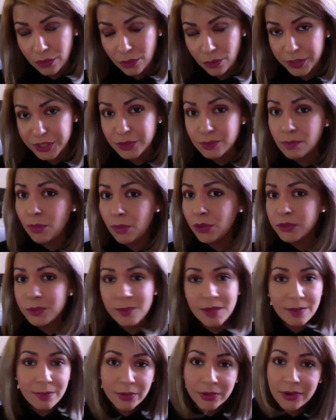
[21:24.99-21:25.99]
which most
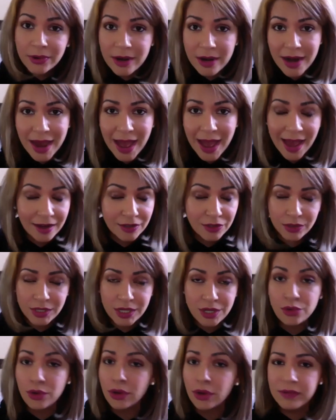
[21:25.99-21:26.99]
people are
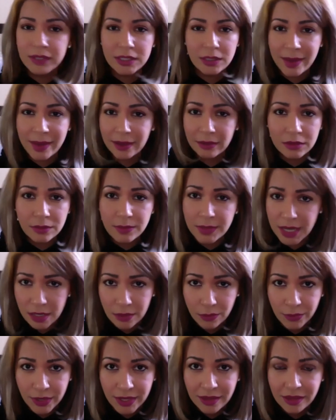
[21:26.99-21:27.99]
actually nervous about to
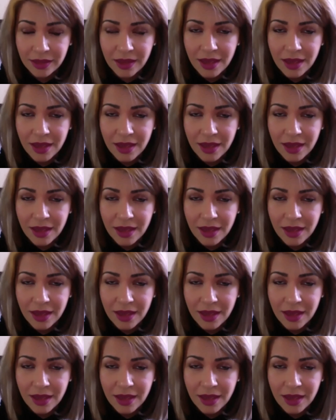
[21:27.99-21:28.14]
begin with?